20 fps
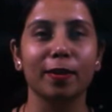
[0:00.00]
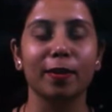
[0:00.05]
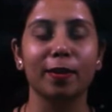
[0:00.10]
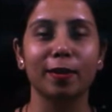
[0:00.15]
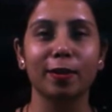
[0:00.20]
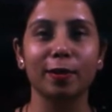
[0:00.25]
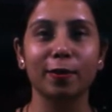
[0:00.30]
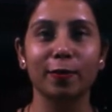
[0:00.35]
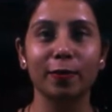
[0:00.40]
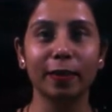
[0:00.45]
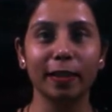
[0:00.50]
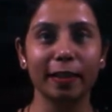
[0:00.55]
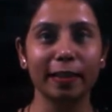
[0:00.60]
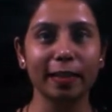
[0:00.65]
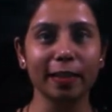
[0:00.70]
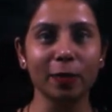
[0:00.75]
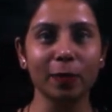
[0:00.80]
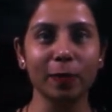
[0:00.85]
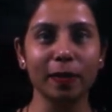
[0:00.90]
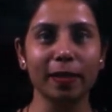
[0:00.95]
So in
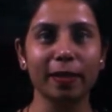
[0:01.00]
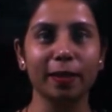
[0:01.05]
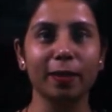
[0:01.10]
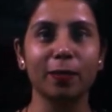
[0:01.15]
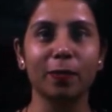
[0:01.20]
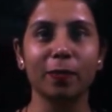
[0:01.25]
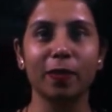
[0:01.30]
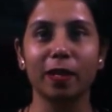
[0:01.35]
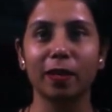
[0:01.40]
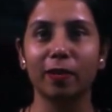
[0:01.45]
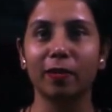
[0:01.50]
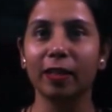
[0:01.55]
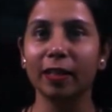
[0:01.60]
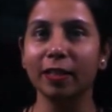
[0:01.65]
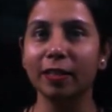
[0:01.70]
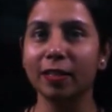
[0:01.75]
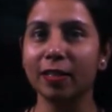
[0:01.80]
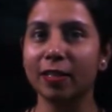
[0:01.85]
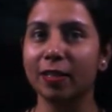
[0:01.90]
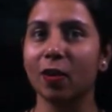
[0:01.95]
this video, we are going
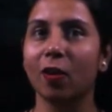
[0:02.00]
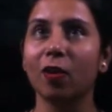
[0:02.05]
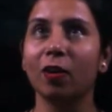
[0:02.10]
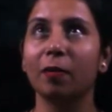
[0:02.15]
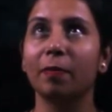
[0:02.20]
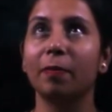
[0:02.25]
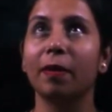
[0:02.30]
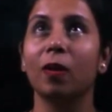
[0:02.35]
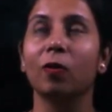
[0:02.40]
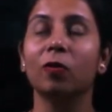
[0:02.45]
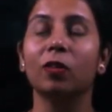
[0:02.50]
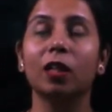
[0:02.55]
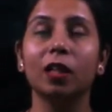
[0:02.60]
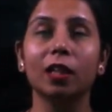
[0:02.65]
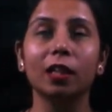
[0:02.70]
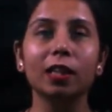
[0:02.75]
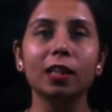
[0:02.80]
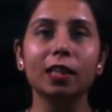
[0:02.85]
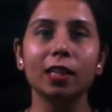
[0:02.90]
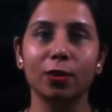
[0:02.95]
to talk about
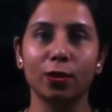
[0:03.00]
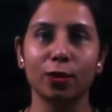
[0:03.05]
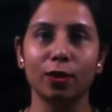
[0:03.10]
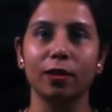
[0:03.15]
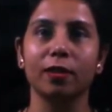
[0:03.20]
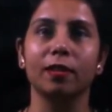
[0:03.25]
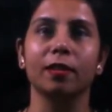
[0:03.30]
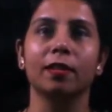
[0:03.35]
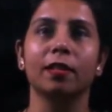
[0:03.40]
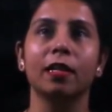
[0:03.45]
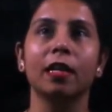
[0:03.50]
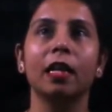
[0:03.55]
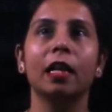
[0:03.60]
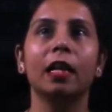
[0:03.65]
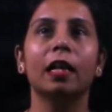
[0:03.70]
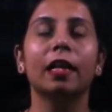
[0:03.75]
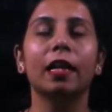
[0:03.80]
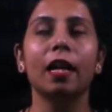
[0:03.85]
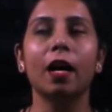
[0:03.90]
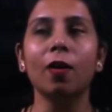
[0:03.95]
conditionals.
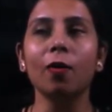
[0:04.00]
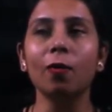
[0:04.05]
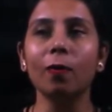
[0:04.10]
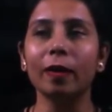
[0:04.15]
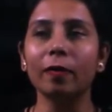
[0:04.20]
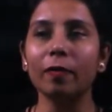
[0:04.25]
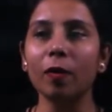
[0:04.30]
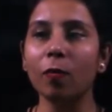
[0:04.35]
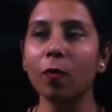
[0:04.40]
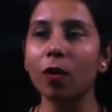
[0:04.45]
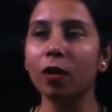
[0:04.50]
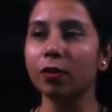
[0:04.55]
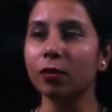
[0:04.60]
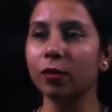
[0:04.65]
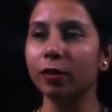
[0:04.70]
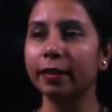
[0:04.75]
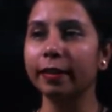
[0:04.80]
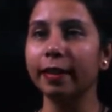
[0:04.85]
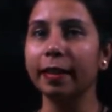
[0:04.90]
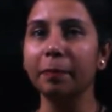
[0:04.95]
Now, when we want to
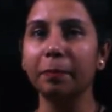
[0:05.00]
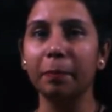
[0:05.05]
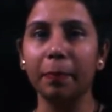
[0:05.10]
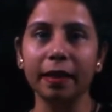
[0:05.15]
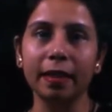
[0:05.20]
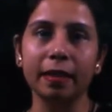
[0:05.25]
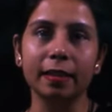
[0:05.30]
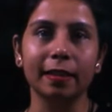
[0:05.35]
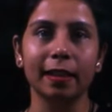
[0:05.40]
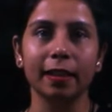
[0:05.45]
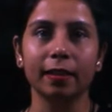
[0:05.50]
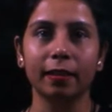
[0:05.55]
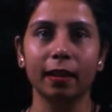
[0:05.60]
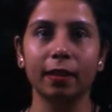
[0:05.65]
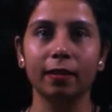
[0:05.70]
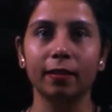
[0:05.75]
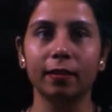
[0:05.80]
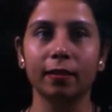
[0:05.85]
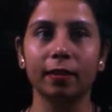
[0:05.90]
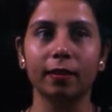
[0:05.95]
create big
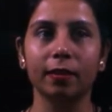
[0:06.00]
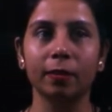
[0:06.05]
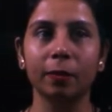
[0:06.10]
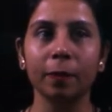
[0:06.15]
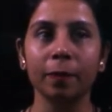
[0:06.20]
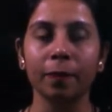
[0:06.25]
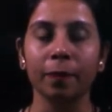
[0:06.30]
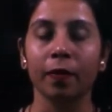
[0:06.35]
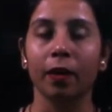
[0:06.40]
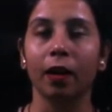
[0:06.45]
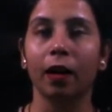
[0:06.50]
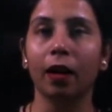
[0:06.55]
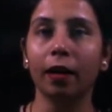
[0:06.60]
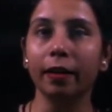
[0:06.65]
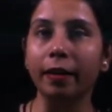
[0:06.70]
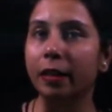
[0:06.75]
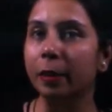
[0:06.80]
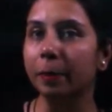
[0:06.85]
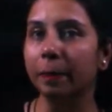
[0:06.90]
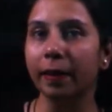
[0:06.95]
sentences,
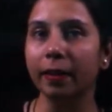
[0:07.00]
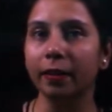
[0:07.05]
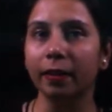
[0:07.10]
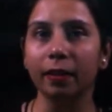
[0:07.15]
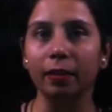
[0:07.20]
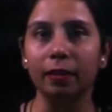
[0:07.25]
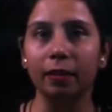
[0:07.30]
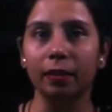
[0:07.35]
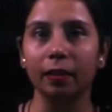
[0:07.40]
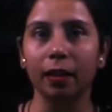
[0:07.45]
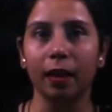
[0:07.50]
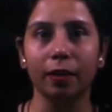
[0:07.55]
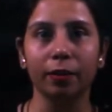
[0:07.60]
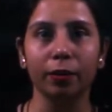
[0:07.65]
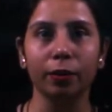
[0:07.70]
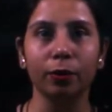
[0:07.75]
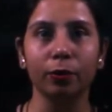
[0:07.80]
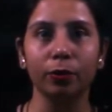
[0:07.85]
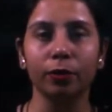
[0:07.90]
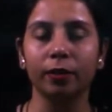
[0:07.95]
unexpected
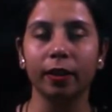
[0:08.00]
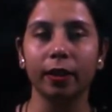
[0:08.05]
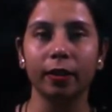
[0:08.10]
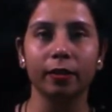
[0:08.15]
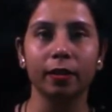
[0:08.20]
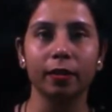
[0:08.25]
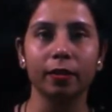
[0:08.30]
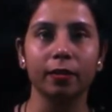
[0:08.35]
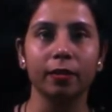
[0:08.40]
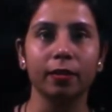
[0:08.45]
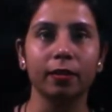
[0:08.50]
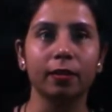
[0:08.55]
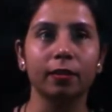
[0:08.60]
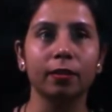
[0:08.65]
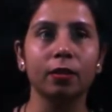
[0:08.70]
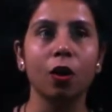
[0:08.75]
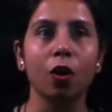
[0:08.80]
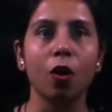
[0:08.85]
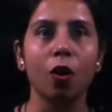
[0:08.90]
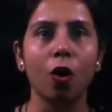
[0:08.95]
scenarios
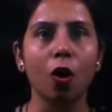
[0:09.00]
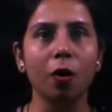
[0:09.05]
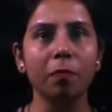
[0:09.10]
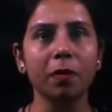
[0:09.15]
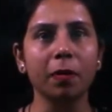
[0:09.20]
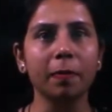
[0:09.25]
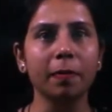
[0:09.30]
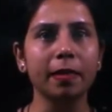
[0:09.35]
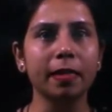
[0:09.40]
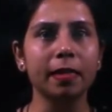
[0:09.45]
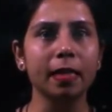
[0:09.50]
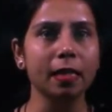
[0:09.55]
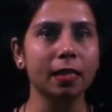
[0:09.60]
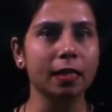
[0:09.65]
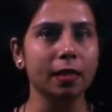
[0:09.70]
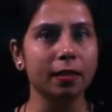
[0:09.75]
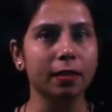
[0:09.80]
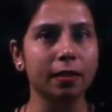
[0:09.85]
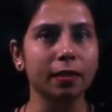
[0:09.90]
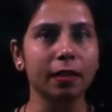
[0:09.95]
sentences, or maybe say
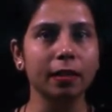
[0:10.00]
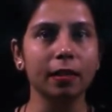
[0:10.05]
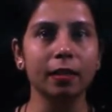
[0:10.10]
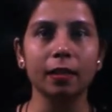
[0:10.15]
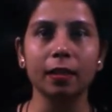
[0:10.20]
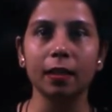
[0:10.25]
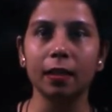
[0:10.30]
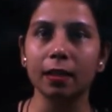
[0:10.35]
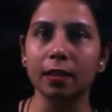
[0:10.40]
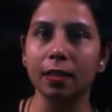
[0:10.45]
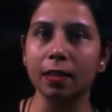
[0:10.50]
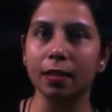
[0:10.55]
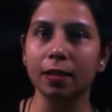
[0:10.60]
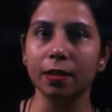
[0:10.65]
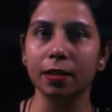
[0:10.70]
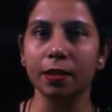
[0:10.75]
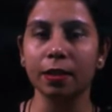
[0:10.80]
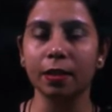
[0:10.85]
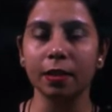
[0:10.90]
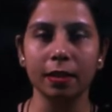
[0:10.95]
certainty,
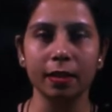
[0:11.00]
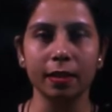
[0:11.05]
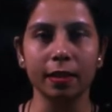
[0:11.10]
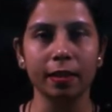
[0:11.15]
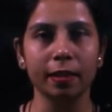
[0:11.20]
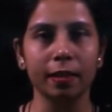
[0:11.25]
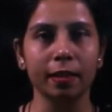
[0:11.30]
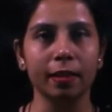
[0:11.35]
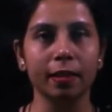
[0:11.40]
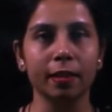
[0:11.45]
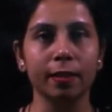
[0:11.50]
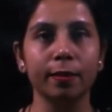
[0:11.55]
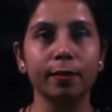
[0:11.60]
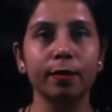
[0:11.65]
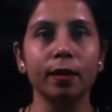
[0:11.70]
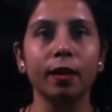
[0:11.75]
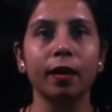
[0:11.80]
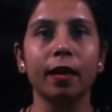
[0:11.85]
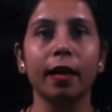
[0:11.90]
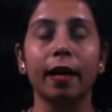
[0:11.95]
uncertainty sentences,
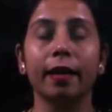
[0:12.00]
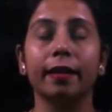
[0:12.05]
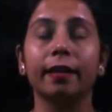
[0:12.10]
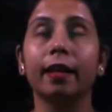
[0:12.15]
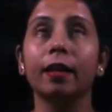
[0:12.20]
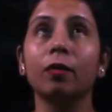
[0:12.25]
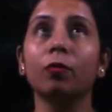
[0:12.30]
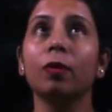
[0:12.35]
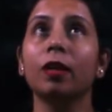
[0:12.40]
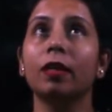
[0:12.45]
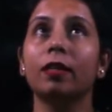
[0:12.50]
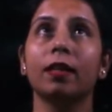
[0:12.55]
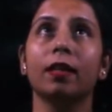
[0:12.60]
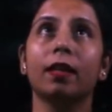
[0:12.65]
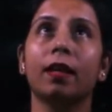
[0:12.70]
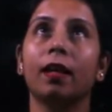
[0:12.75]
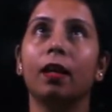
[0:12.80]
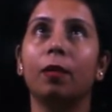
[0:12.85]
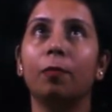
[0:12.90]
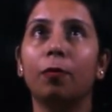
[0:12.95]
and then we
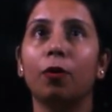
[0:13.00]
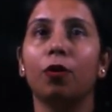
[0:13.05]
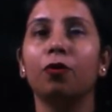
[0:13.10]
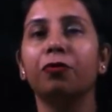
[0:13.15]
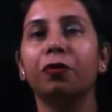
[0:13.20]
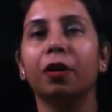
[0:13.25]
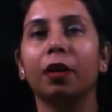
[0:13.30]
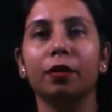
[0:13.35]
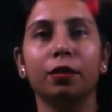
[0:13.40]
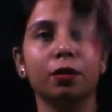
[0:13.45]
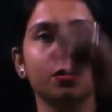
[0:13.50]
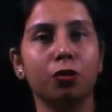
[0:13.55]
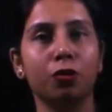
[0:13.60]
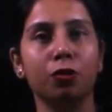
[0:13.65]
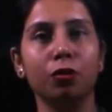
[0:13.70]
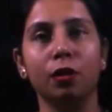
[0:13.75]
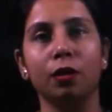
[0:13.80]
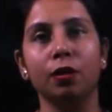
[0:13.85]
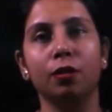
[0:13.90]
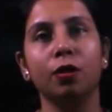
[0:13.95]
take help of
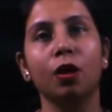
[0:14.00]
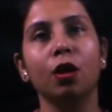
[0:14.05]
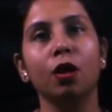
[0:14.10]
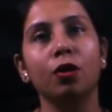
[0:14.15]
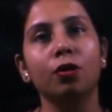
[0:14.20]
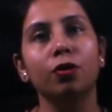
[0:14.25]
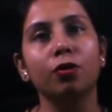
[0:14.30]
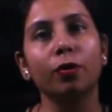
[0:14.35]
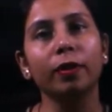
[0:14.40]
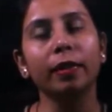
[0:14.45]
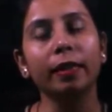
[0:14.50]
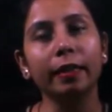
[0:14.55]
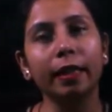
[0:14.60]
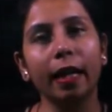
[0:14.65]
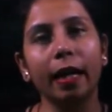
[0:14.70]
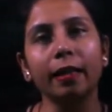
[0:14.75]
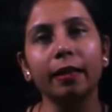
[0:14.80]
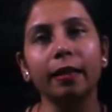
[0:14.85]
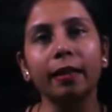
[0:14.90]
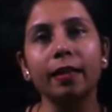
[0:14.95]
conditionals. So in
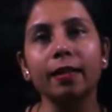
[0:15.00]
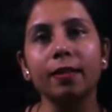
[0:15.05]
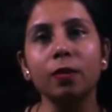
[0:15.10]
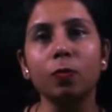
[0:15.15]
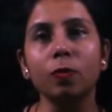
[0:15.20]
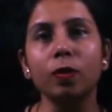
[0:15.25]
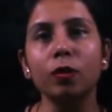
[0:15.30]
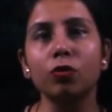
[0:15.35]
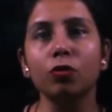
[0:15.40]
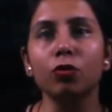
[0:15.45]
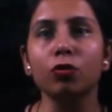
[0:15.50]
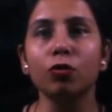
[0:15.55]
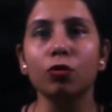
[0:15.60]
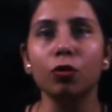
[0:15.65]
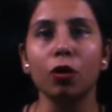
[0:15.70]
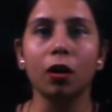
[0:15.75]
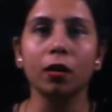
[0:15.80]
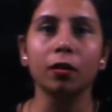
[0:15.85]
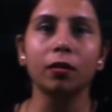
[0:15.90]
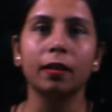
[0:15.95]
that case, we should
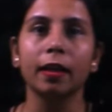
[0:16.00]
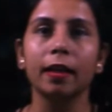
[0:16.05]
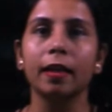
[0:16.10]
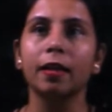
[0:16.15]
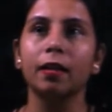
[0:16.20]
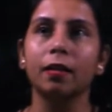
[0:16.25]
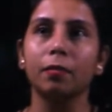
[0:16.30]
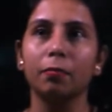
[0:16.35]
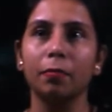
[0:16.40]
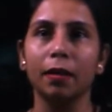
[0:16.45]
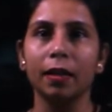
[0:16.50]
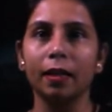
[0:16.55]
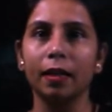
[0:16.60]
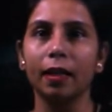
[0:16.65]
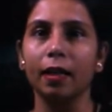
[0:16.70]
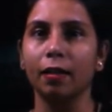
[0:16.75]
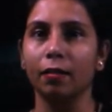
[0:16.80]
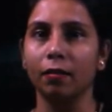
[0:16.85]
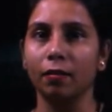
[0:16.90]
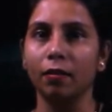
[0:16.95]
not make
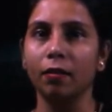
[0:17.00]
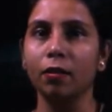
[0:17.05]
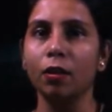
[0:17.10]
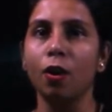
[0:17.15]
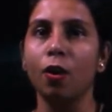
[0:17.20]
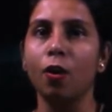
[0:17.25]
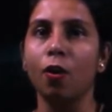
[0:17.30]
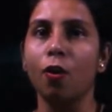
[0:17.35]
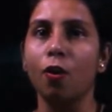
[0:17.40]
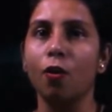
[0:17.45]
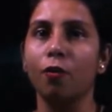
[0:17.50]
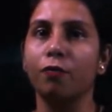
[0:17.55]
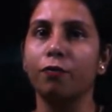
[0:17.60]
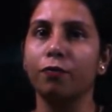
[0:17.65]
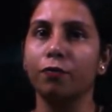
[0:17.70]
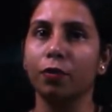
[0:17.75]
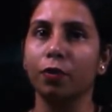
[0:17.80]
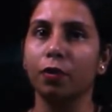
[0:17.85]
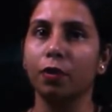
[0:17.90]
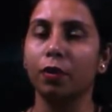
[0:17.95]
error of
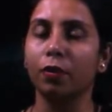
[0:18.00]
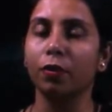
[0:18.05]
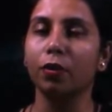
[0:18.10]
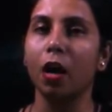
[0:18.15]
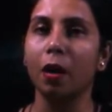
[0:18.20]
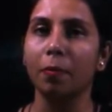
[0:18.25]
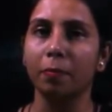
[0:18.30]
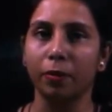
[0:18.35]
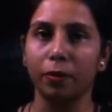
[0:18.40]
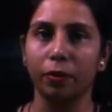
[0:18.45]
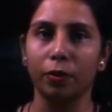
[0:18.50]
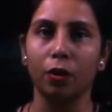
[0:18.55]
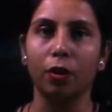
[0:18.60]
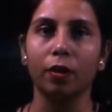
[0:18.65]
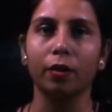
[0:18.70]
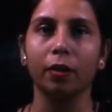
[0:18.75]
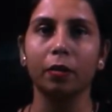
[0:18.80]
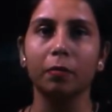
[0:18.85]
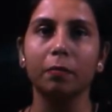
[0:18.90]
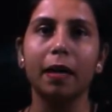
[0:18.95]
grammar
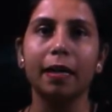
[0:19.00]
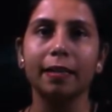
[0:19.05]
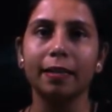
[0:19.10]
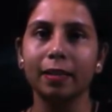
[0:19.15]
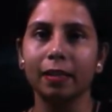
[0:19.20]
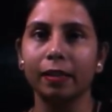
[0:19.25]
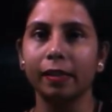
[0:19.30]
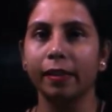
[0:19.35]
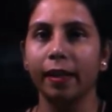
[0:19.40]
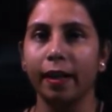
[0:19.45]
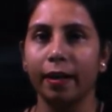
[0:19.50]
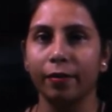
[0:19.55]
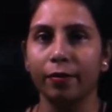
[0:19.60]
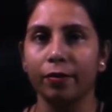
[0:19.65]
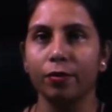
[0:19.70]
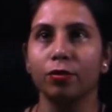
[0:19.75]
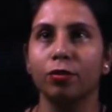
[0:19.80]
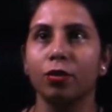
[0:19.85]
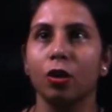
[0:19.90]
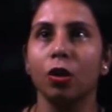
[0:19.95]
or grammatical
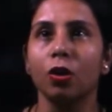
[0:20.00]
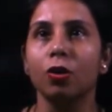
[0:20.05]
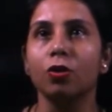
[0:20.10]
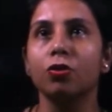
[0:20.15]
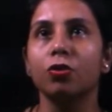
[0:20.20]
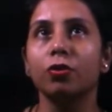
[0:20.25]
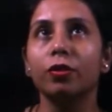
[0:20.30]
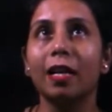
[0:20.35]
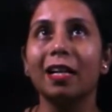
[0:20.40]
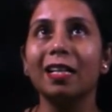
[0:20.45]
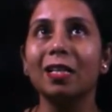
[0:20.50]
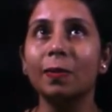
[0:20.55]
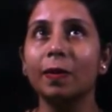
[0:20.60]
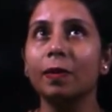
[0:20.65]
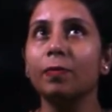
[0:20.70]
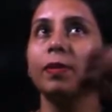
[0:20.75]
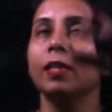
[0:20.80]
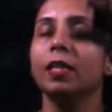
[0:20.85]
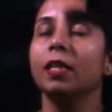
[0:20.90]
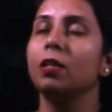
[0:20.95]
errors. So that's
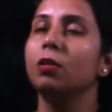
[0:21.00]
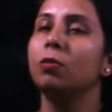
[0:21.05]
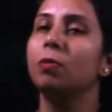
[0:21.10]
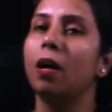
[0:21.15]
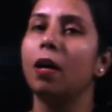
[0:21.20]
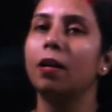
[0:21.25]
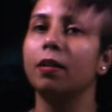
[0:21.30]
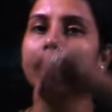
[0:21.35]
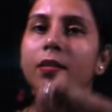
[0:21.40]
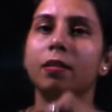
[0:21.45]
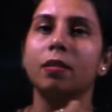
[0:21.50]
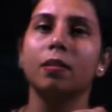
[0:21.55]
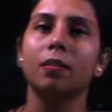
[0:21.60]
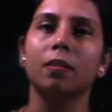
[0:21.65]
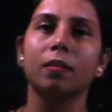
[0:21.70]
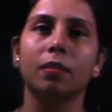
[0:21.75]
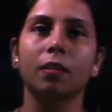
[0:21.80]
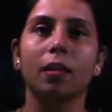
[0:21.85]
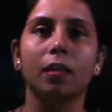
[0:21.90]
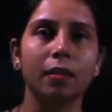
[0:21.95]
why we need to
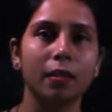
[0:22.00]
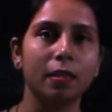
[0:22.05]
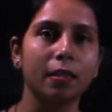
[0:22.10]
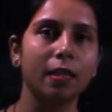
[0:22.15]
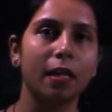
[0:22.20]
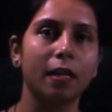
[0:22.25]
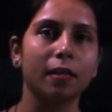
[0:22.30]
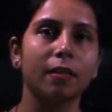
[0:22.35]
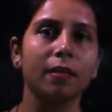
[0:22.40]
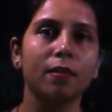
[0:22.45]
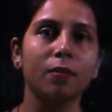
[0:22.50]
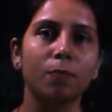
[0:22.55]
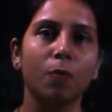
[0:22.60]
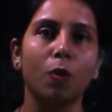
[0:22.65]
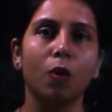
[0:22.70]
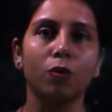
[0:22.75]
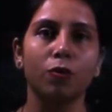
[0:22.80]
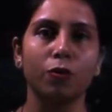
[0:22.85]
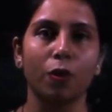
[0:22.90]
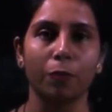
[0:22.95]
understand this
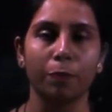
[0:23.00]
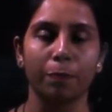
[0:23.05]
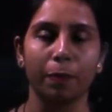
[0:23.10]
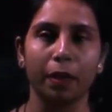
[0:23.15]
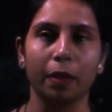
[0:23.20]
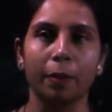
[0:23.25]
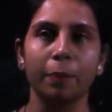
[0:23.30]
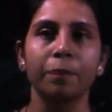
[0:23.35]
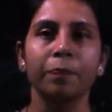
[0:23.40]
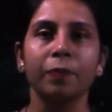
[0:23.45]
small topic.